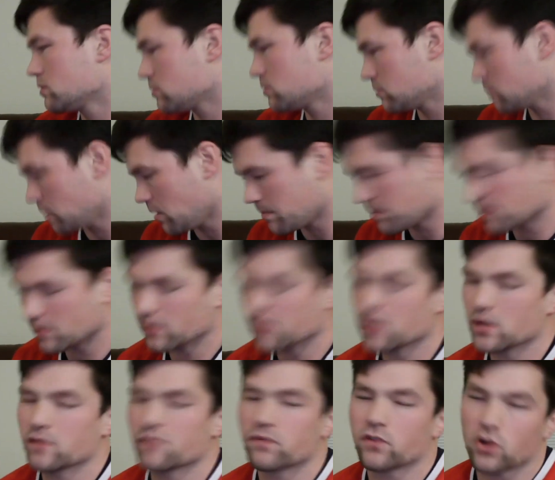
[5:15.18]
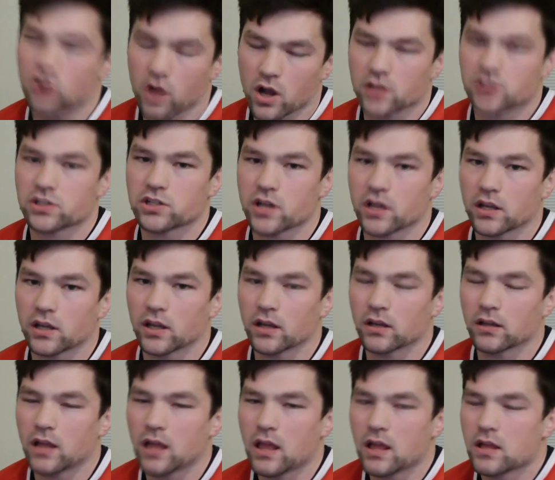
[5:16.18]
a penalty for
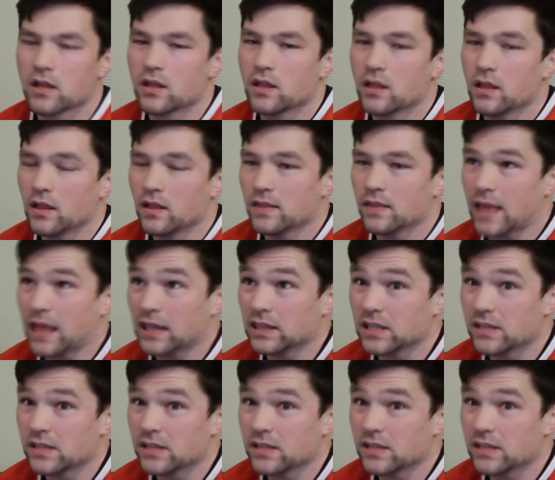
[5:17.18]
cross-checking. That